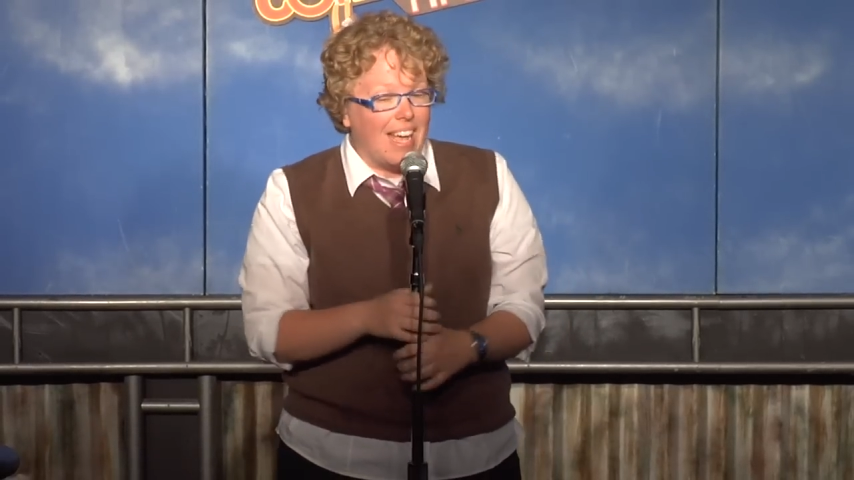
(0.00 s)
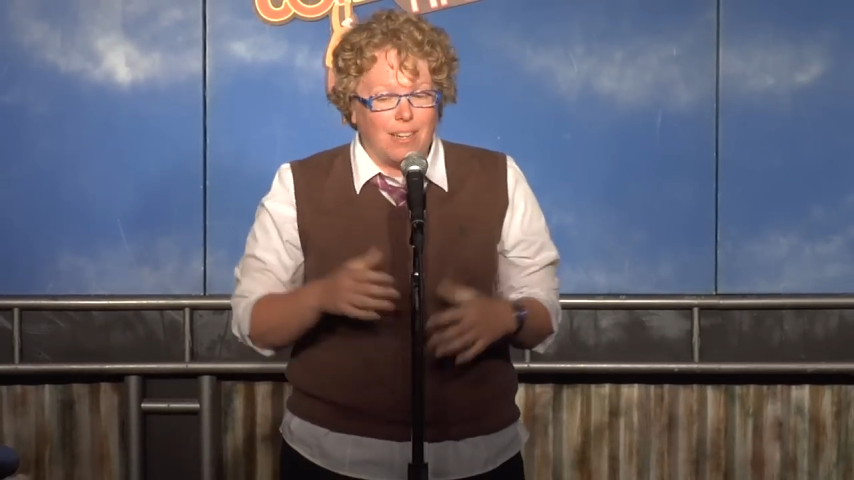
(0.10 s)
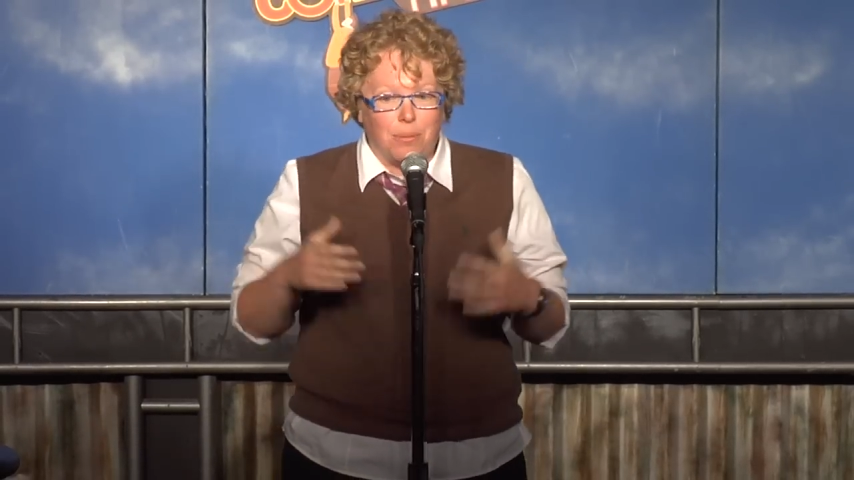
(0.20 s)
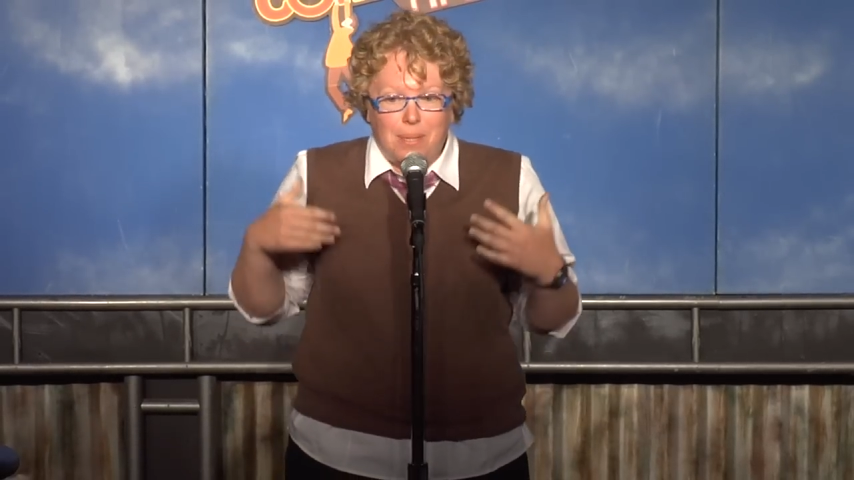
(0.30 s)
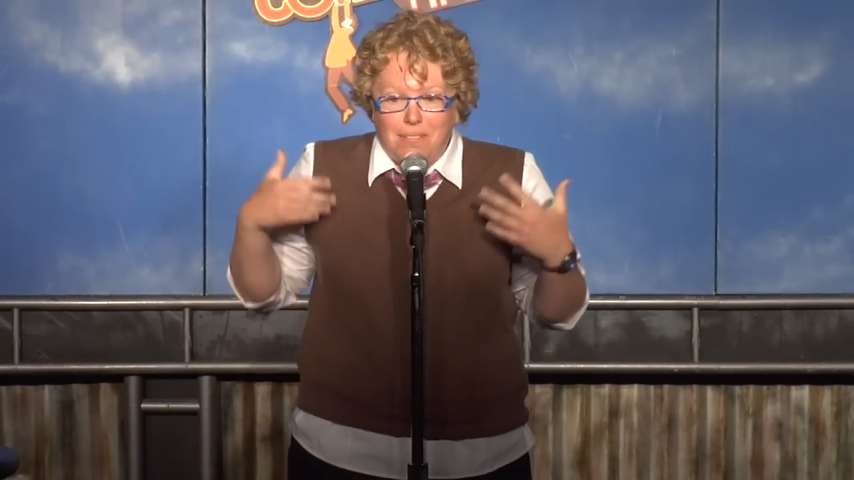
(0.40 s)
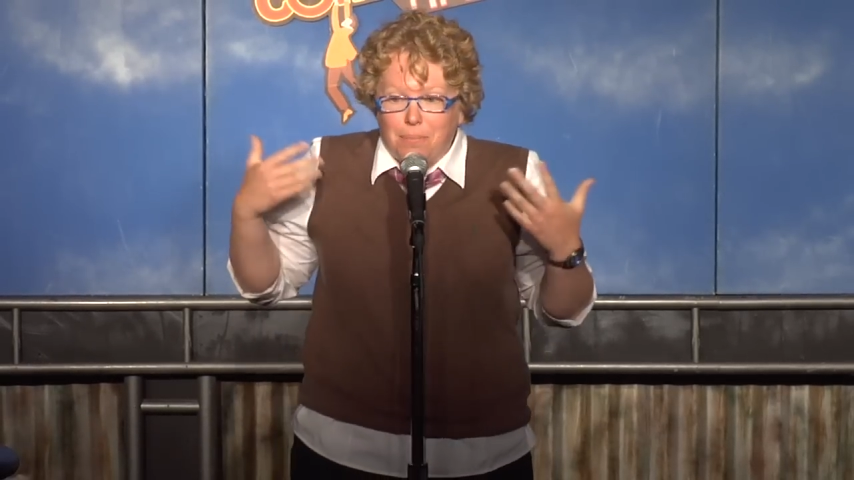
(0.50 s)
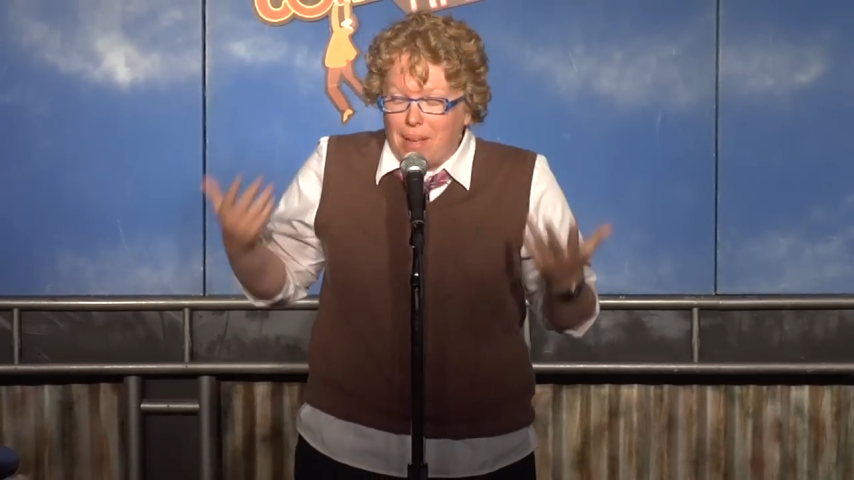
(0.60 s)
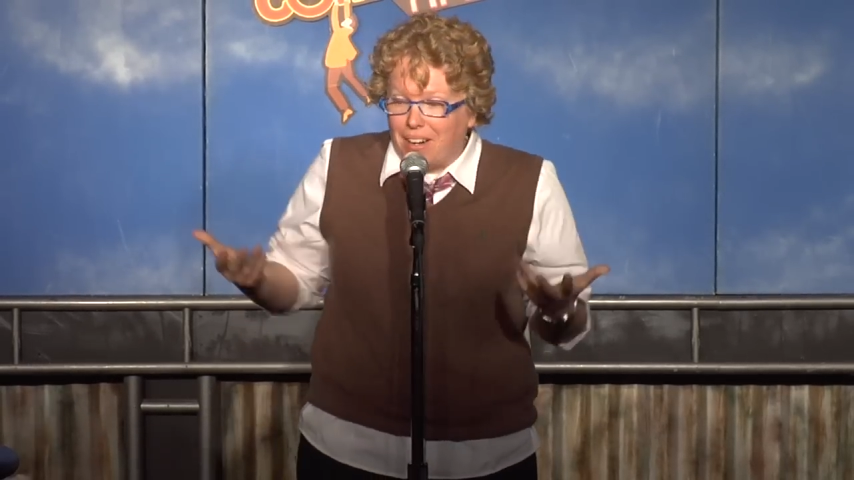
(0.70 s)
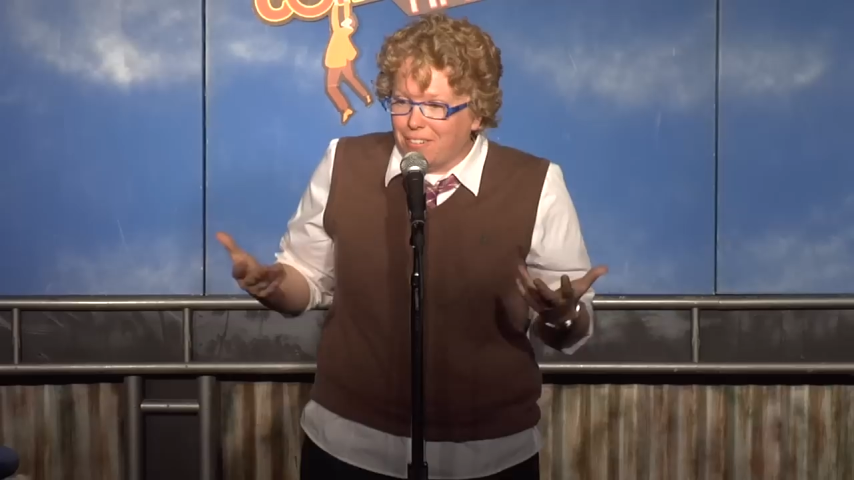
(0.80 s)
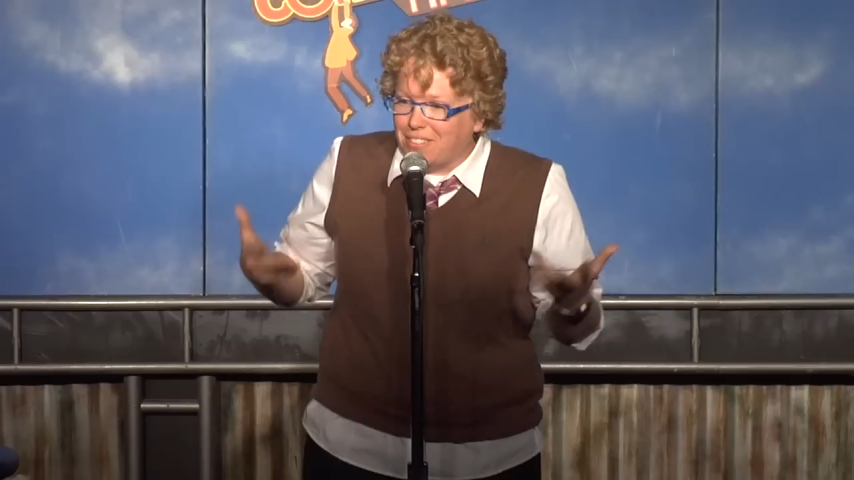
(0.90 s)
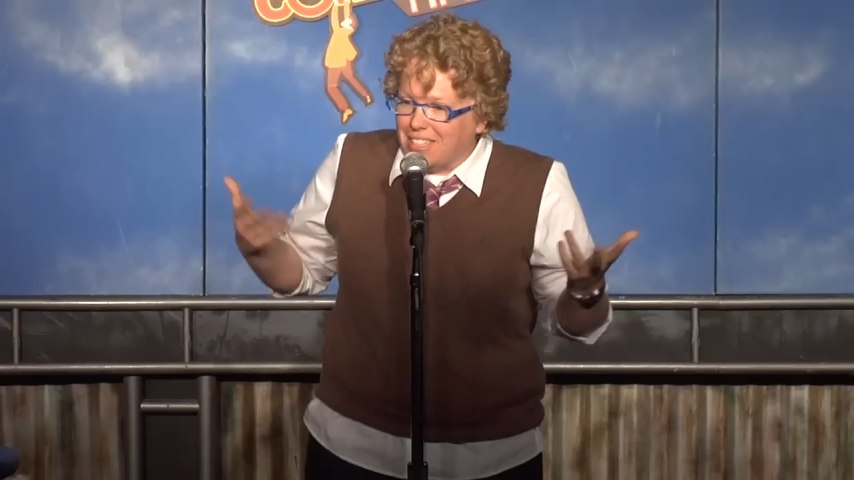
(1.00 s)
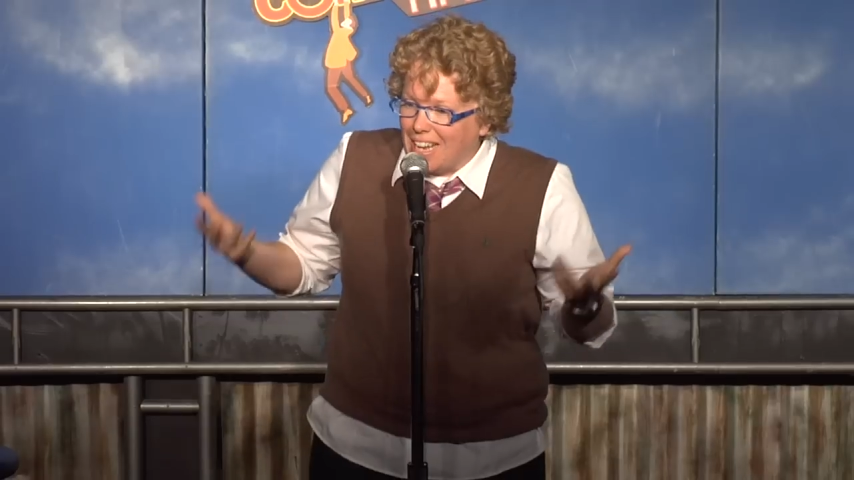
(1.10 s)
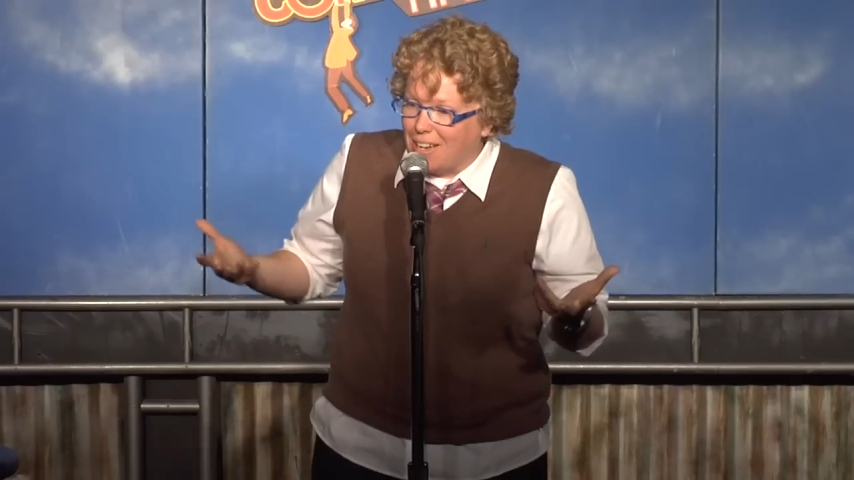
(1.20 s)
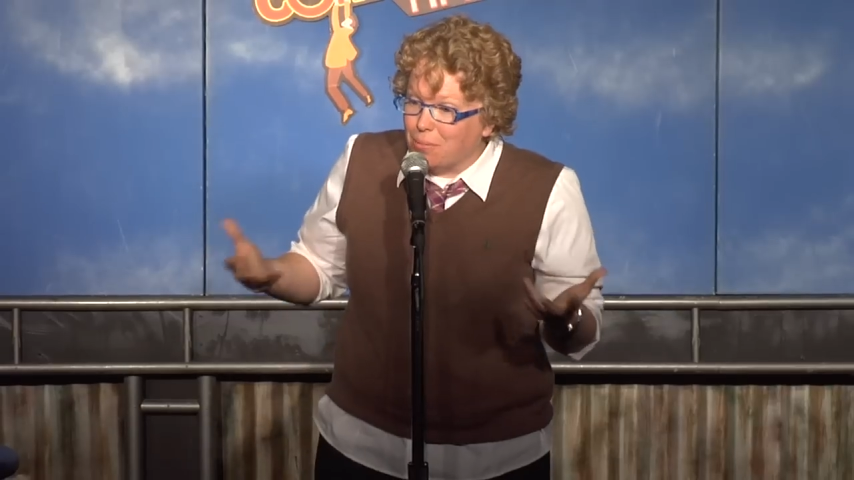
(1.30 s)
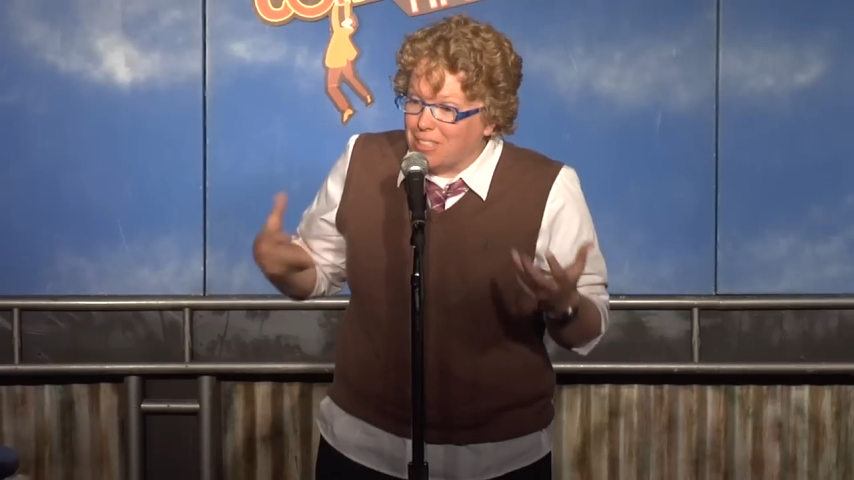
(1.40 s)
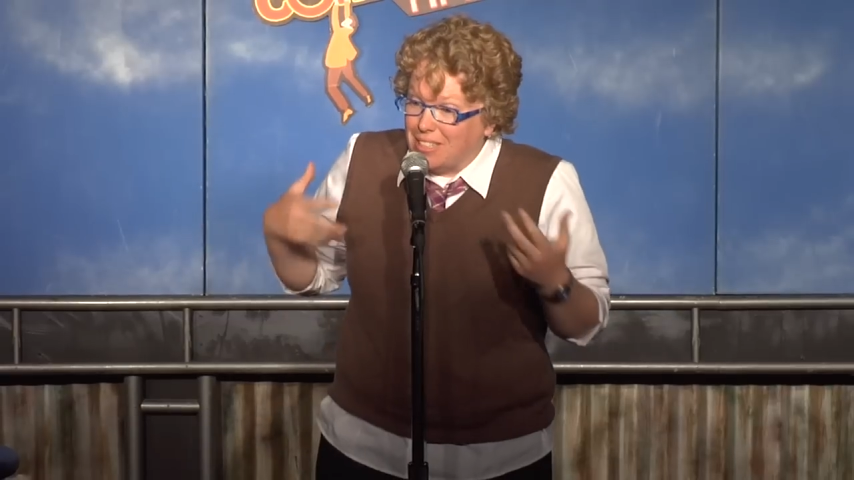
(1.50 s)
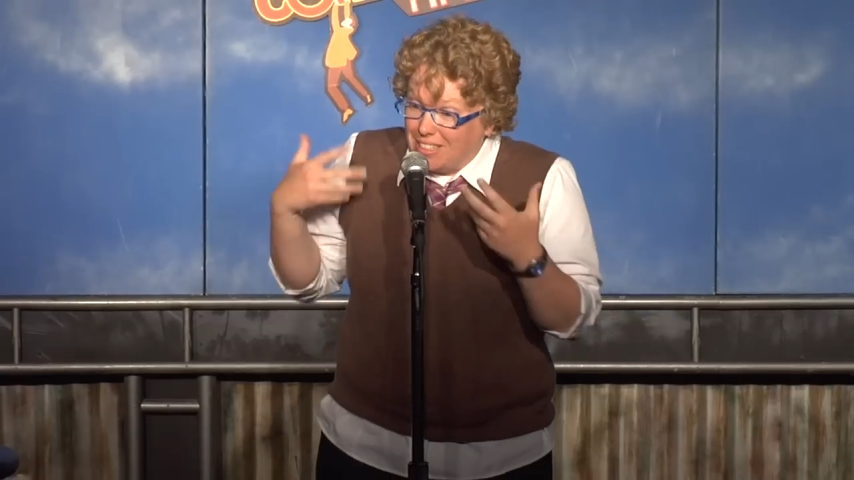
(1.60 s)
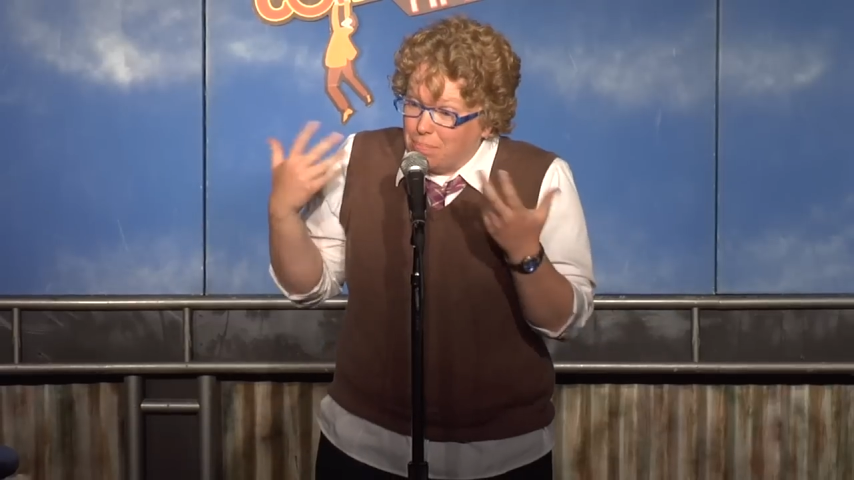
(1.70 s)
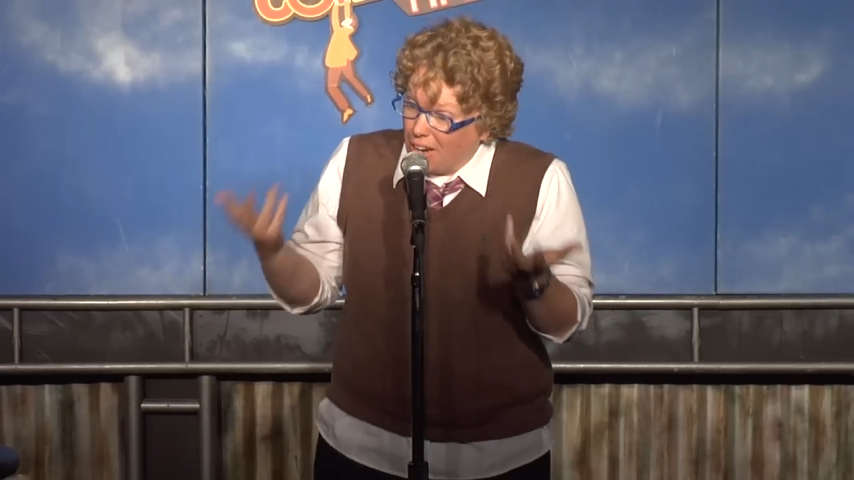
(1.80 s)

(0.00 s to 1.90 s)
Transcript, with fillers: And it would be even better if today was the